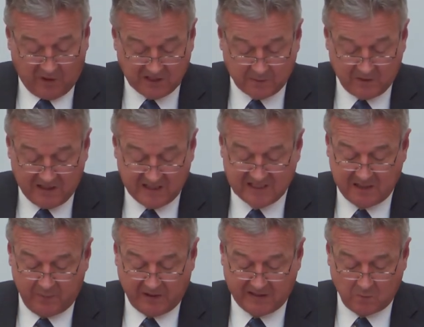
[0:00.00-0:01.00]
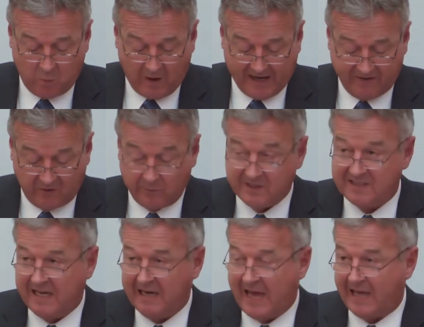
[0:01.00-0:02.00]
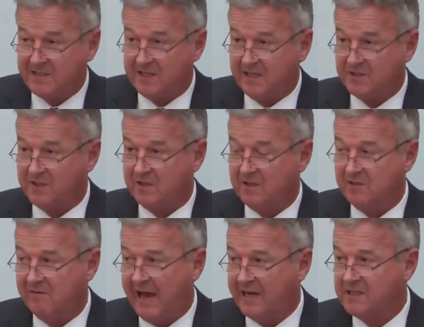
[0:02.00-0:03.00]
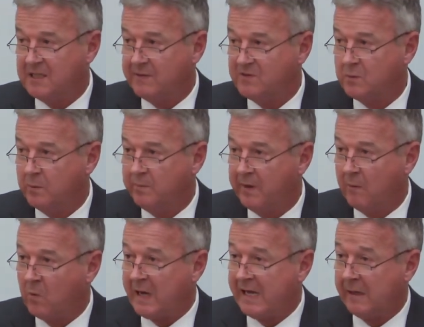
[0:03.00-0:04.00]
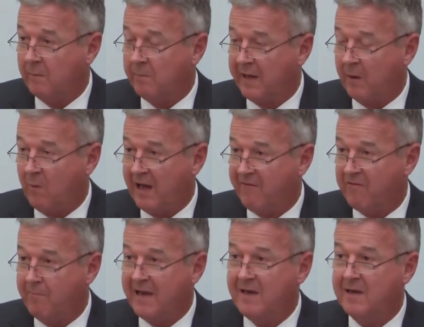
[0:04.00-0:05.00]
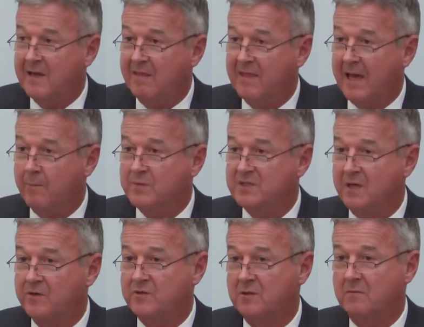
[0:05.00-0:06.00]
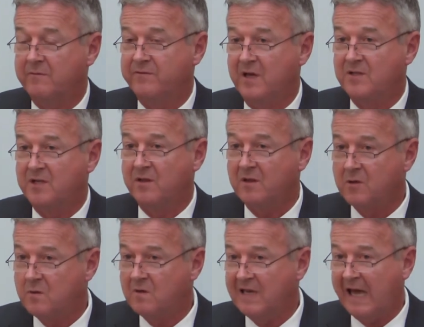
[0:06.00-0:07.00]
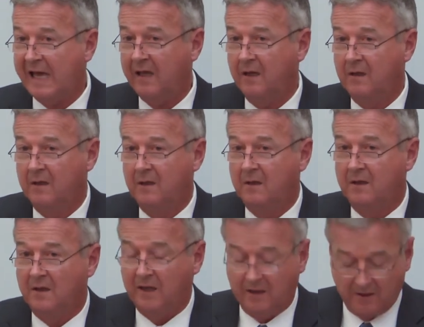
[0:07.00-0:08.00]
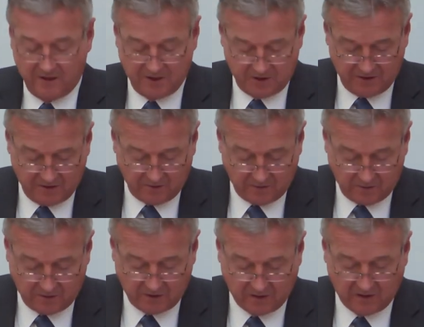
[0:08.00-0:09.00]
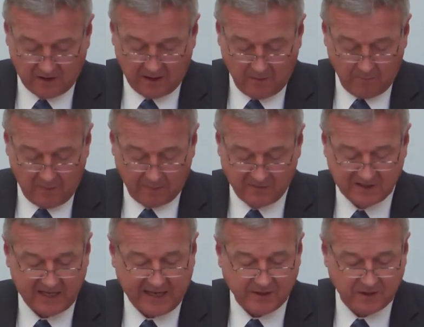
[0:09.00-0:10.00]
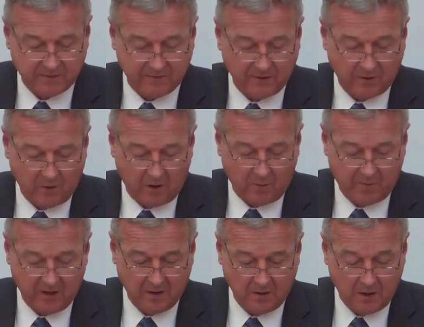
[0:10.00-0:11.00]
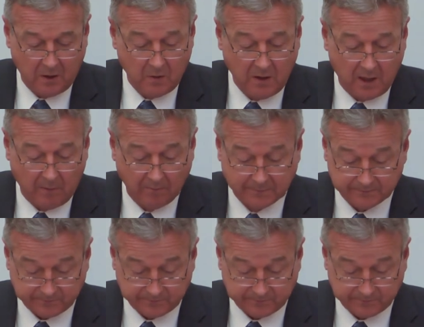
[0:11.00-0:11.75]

Possibly the simplest way to retain access to the directives would be by way of amending them so as to refer to the UK in addition to the member states of the European Union.